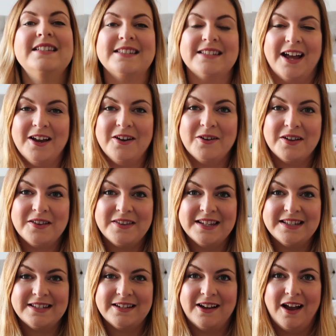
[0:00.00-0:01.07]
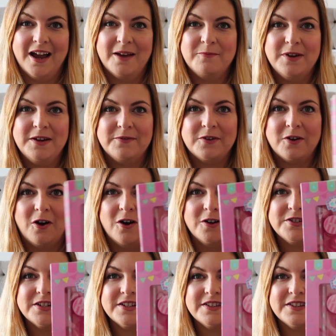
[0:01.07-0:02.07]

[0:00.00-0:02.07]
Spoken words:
So this time we've got